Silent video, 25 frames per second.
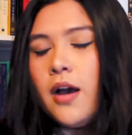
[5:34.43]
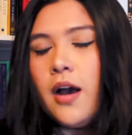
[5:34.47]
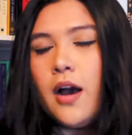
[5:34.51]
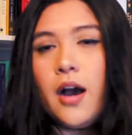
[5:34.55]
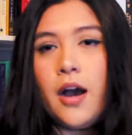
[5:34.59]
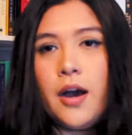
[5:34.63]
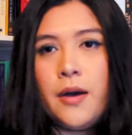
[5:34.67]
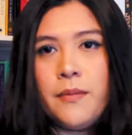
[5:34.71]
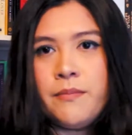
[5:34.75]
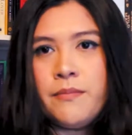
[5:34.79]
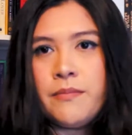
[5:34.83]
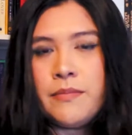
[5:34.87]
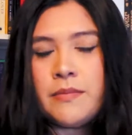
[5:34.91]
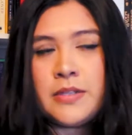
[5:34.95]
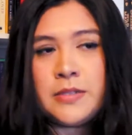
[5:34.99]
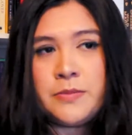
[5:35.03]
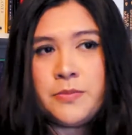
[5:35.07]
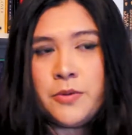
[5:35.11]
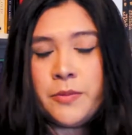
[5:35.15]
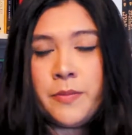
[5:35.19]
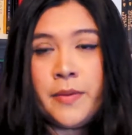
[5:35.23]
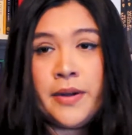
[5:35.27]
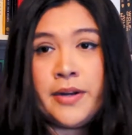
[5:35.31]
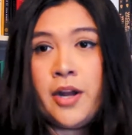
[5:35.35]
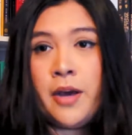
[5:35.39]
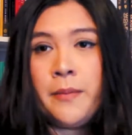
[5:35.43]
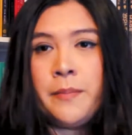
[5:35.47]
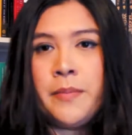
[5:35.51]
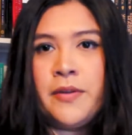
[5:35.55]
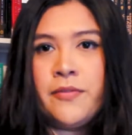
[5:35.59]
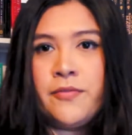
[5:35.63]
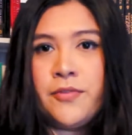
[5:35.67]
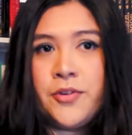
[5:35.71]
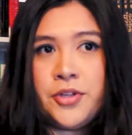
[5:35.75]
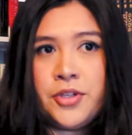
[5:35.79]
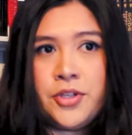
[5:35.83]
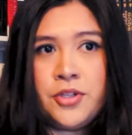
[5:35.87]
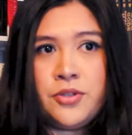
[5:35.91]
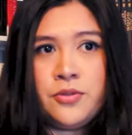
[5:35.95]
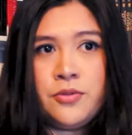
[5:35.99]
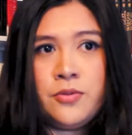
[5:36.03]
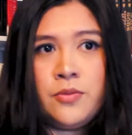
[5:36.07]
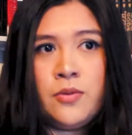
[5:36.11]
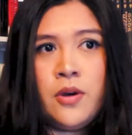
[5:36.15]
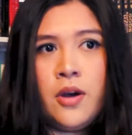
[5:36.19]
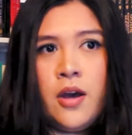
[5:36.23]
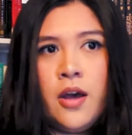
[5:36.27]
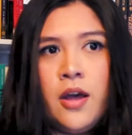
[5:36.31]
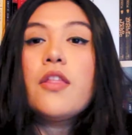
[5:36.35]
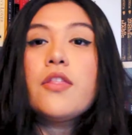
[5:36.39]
um, this book might not be for you